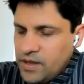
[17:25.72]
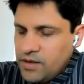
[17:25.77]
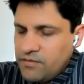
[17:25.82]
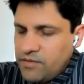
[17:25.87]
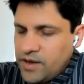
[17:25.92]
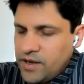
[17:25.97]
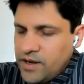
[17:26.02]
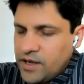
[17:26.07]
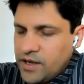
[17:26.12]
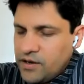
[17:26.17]

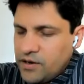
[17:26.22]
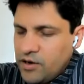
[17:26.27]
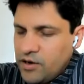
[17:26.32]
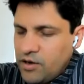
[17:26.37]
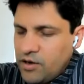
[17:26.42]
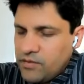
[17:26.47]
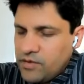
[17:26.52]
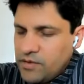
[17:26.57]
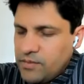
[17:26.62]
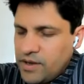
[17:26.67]
If I get
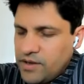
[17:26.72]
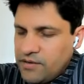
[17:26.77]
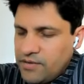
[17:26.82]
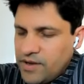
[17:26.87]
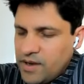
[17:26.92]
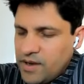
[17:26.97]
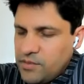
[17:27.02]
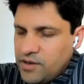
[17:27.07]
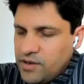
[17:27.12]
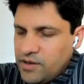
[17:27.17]
along with my
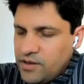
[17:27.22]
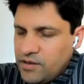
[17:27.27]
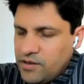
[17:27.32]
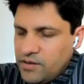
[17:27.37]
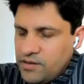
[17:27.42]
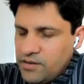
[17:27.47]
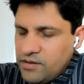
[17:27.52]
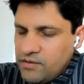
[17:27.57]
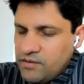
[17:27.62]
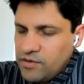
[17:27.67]
family,
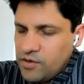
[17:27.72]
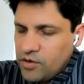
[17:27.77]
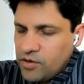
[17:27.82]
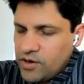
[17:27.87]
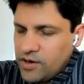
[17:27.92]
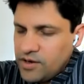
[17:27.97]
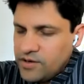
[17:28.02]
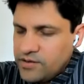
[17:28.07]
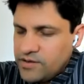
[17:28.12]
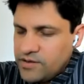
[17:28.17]
if we
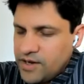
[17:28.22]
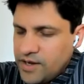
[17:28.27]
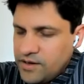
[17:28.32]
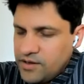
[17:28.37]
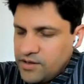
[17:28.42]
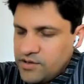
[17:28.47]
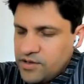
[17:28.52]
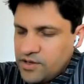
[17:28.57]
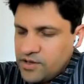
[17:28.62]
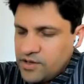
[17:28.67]
all
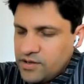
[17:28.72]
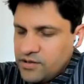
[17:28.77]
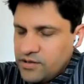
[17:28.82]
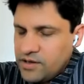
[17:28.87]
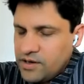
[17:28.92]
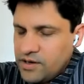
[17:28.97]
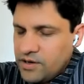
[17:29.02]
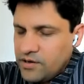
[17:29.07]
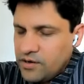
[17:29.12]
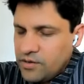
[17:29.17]
understand each other,
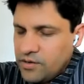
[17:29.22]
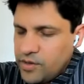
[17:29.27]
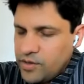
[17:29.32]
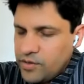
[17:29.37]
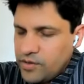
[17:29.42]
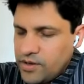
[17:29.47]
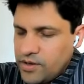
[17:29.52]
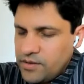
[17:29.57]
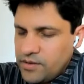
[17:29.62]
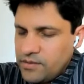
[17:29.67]
it'll all be
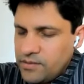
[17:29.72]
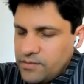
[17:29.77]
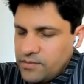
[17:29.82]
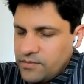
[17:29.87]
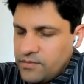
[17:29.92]
okay.